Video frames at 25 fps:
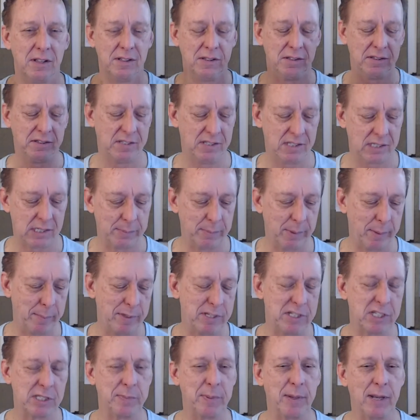You see some
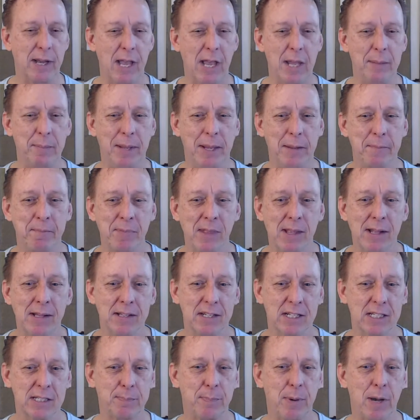images behind me.
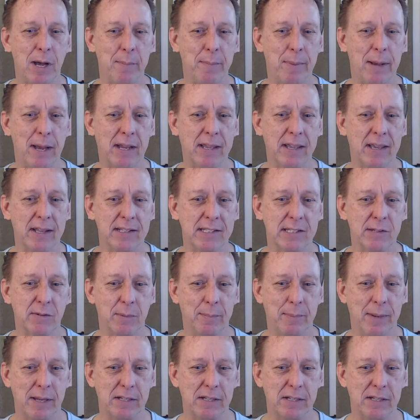Let's pop back in and see what